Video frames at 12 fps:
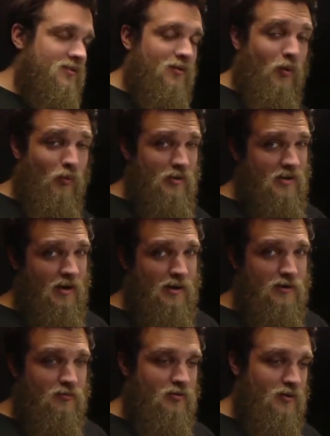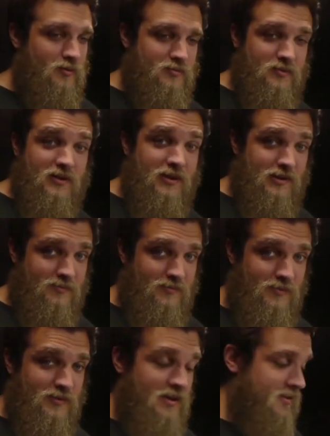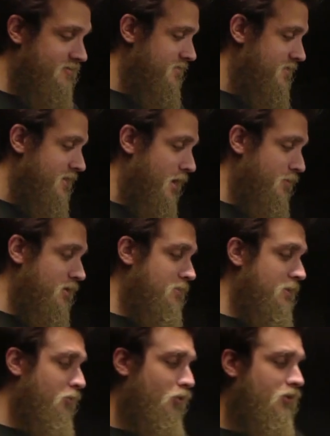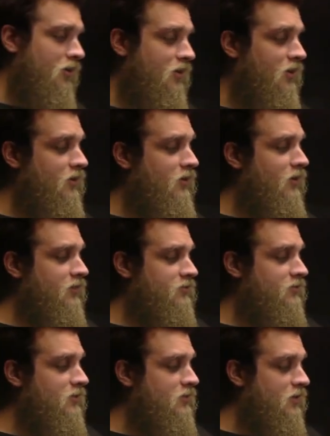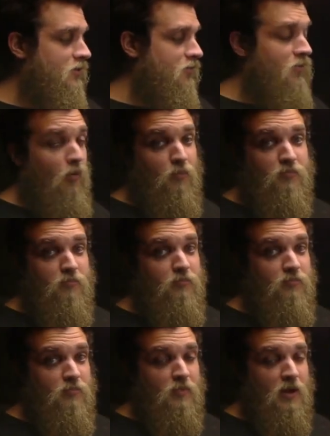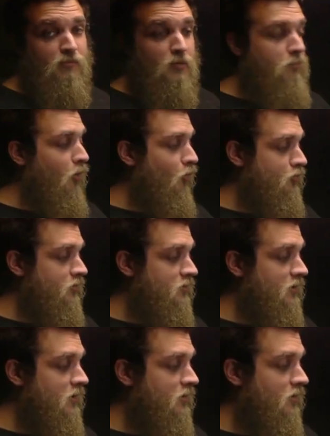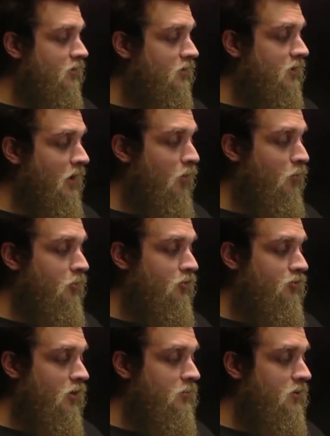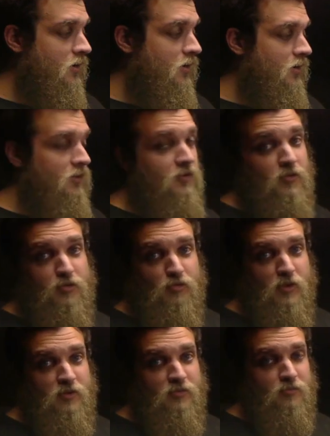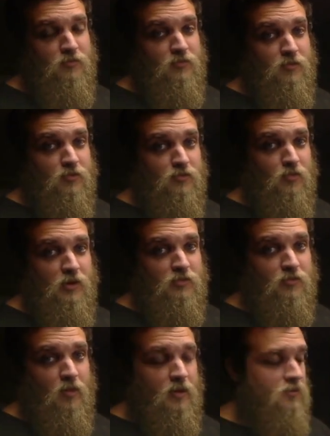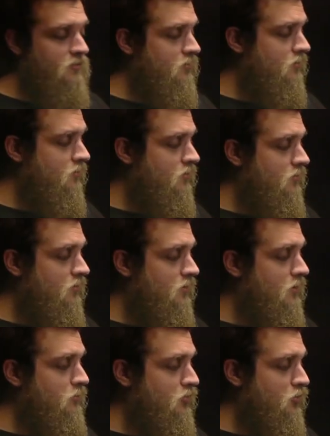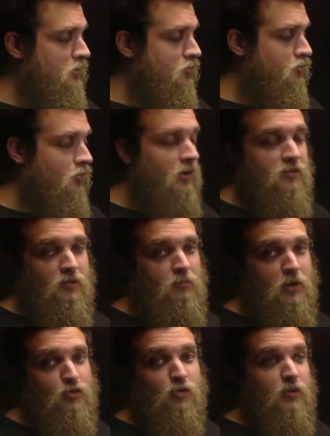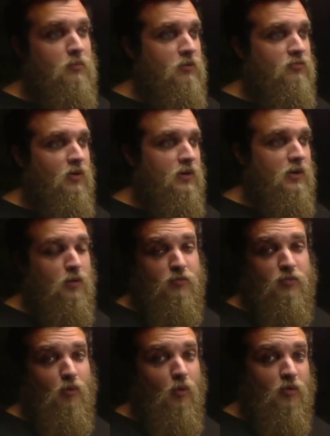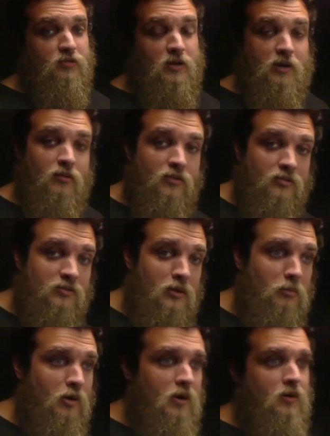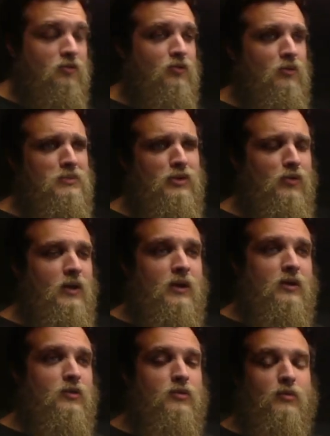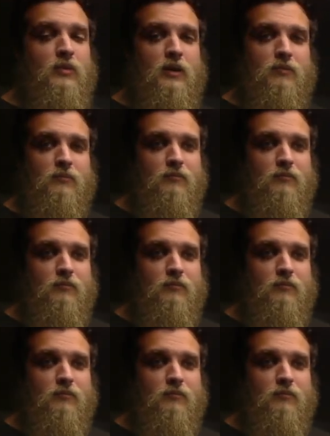Only kind of though. Again, you take how many people are going to cut nuts, and then they'll have the balls to take calipers up to the string slots in between the strings and measure them and find out if they're all exactly the same or not. So you're not going to do that